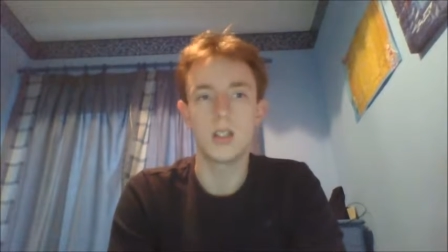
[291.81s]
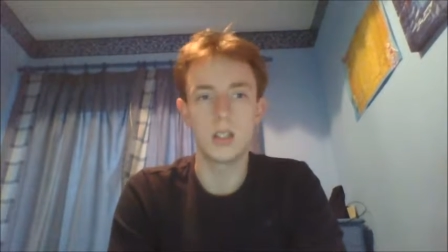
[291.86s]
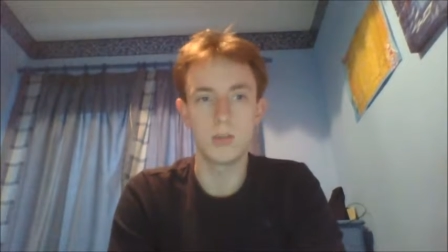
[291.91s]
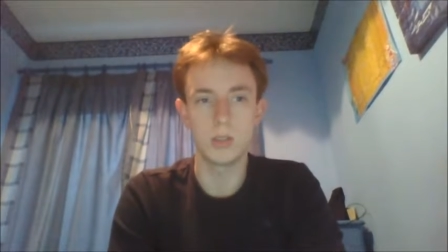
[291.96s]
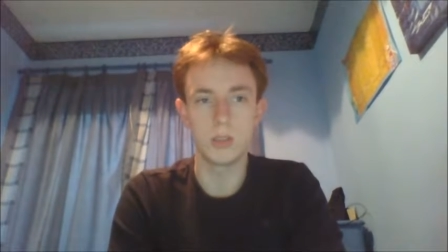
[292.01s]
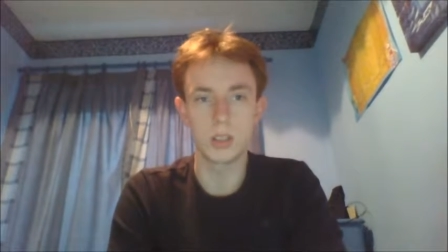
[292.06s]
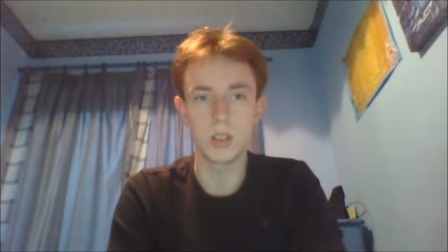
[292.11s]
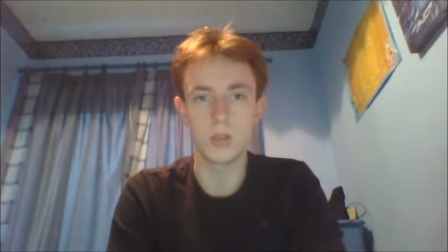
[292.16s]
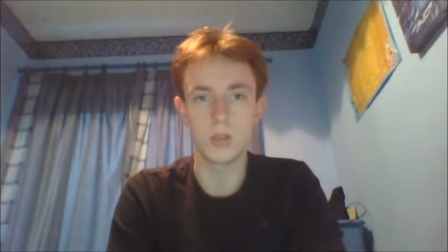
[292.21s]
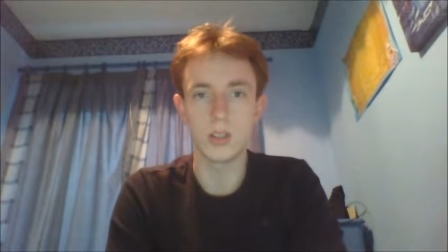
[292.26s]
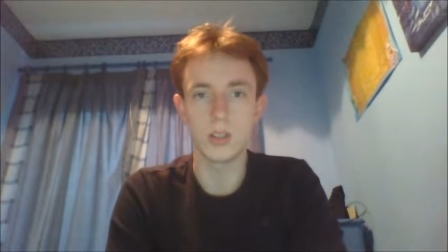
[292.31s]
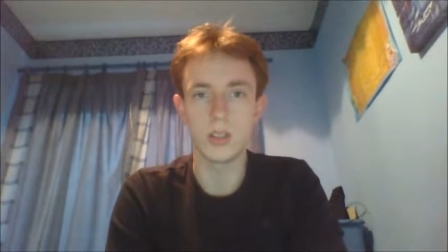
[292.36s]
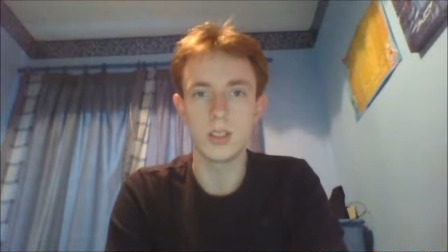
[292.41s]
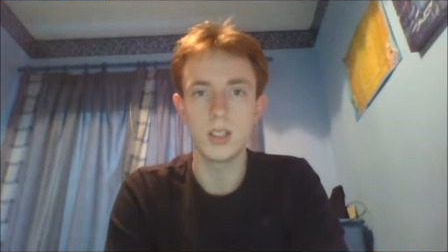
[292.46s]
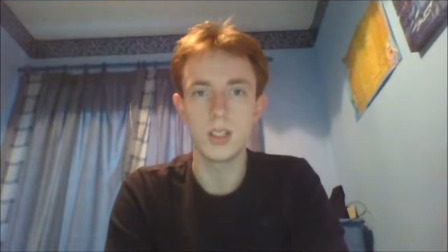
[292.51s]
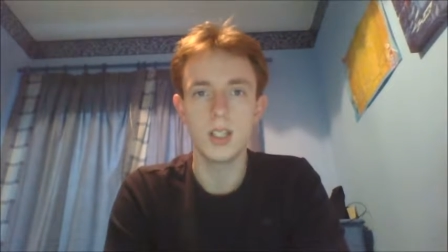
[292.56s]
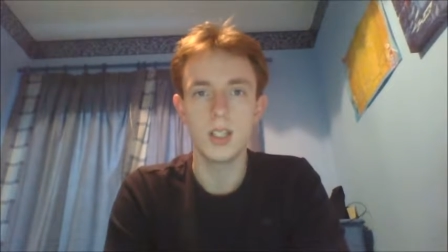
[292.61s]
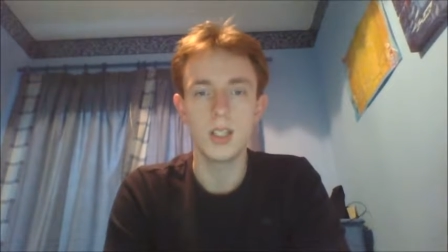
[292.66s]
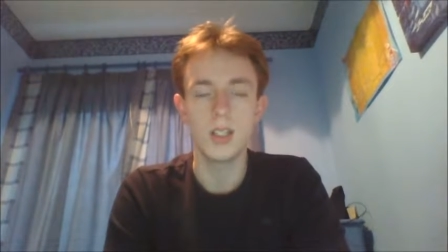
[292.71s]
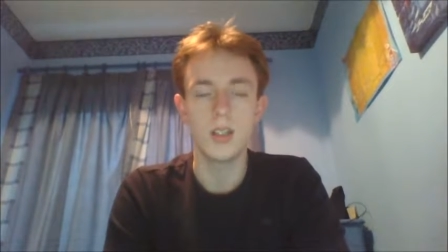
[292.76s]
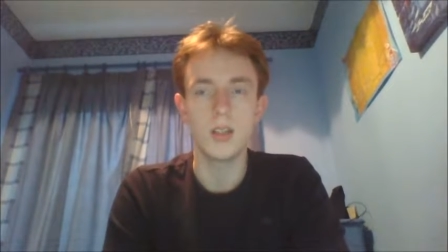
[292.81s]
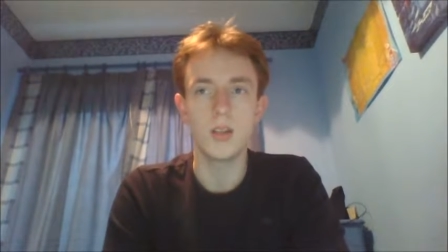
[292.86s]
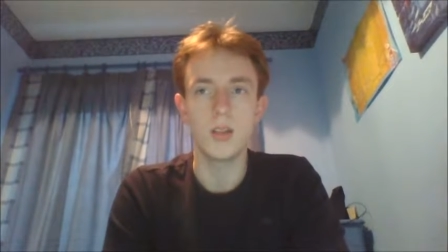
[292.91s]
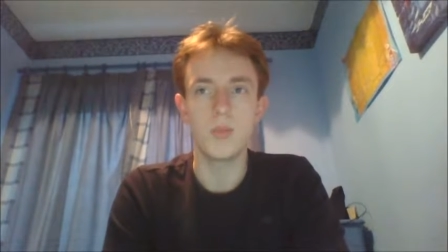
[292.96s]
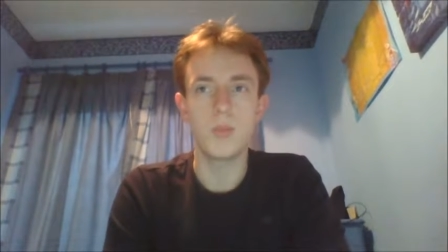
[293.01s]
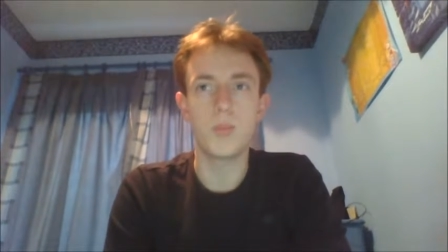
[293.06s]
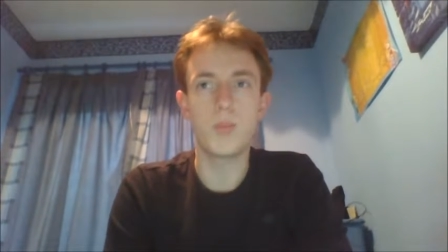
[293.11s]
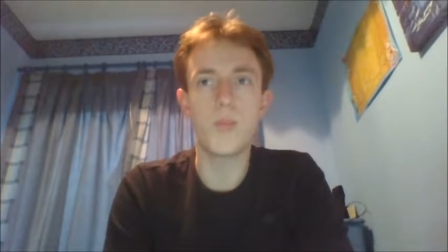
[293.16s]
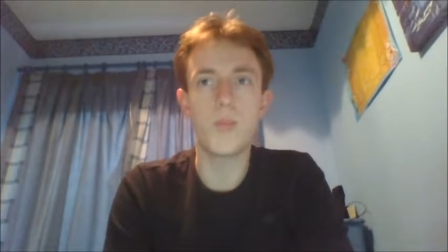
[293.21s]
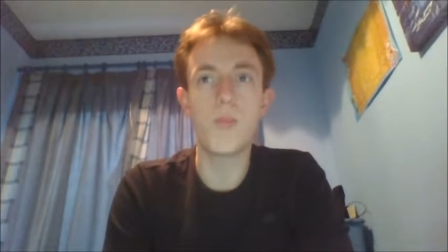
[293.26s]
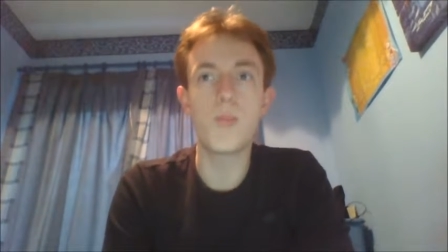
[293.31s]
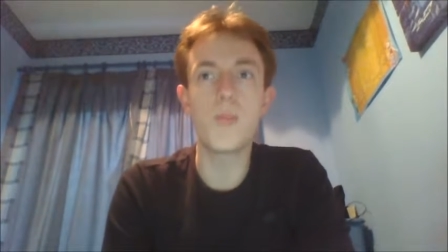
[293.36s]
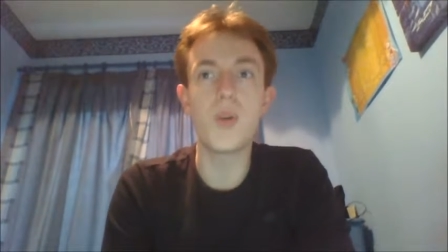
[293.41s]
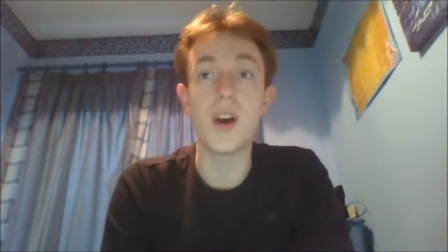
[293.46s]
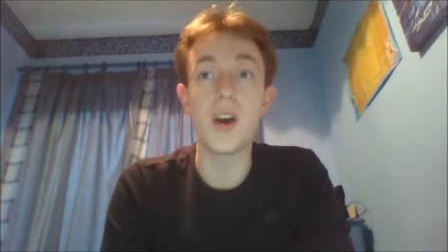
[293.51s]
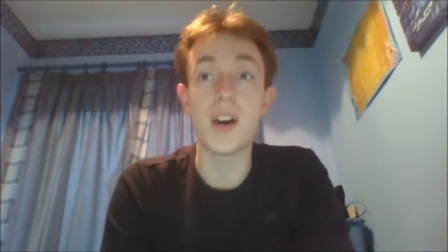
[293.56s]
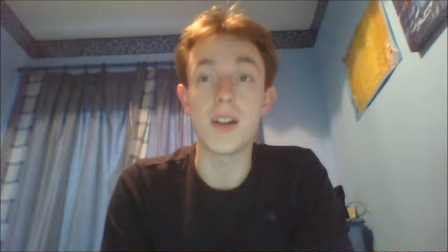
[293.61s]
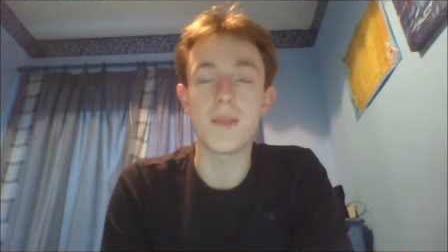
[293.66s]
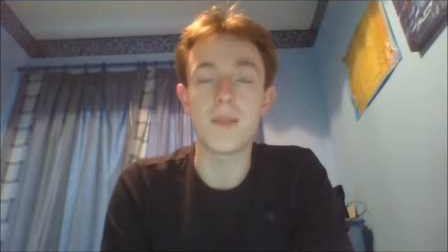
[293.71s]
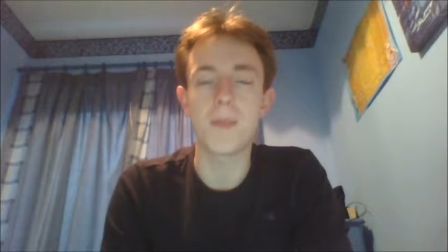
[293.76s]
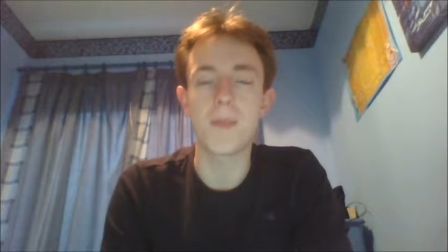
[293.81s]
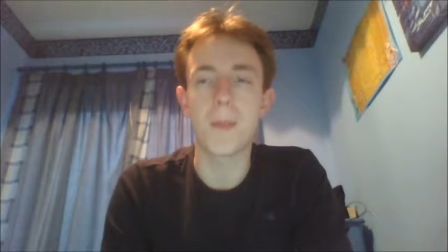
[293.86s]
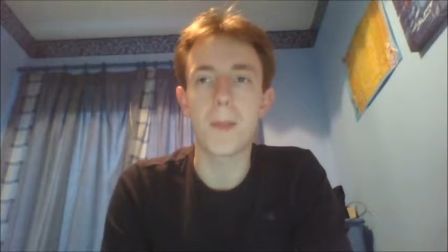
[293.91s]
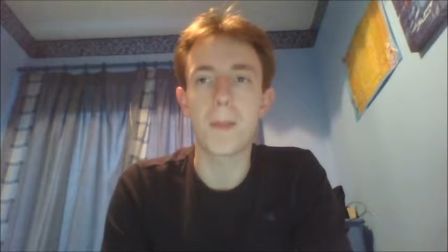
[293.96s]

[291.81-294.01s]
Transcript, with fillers: I'm not sure. But